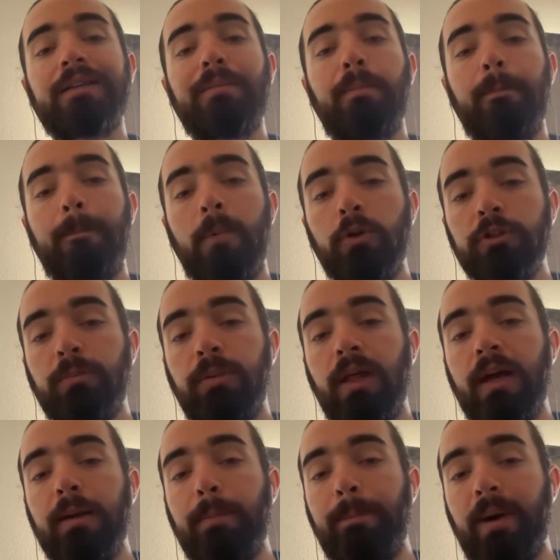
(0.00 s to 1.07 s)

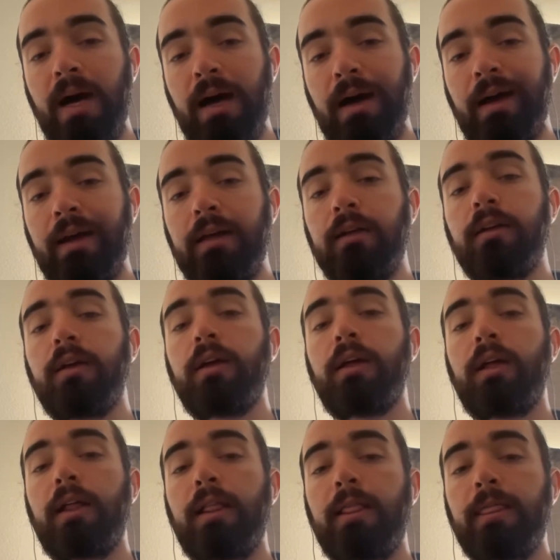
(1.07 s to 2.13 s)
multiplied by
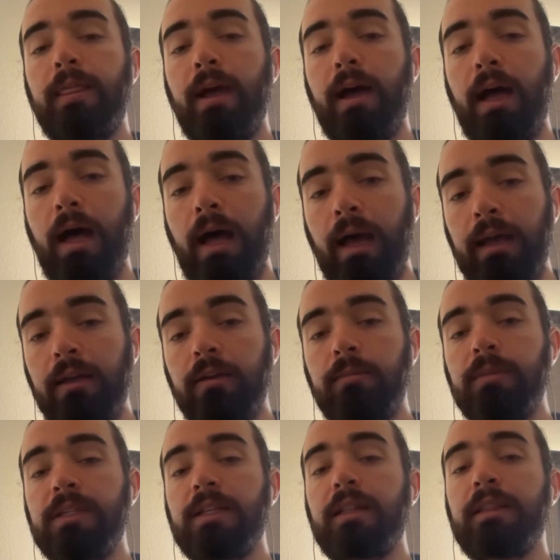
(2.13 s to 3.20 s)
the
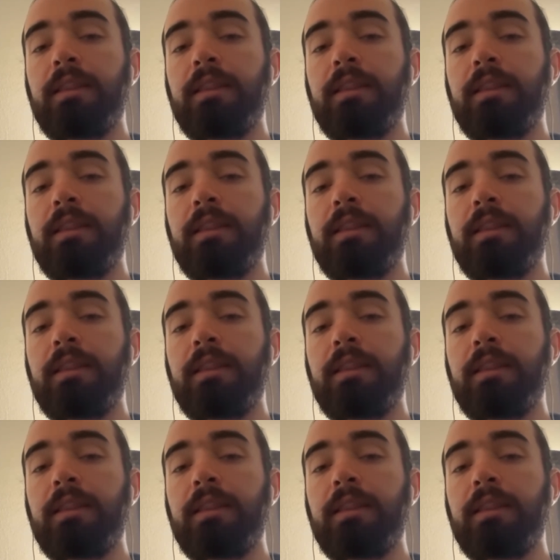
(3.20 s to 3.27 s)
items